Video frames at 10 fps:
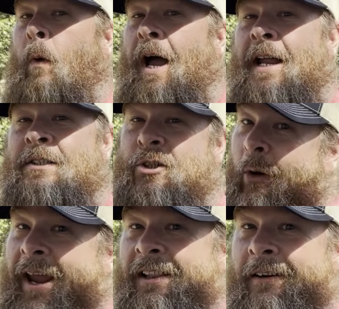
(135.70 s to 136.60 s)
wide
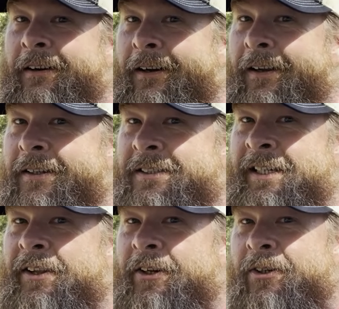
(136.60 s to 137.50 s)
trailer, so
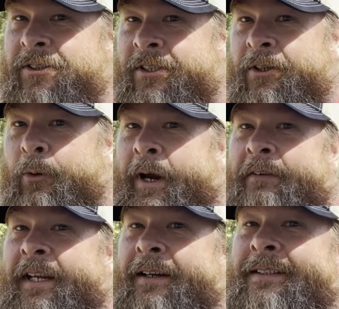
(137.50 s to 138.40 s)
now the girls can go
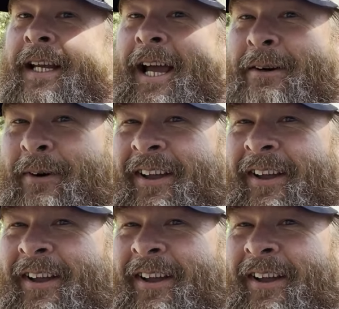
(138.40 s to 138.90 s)
around the outside.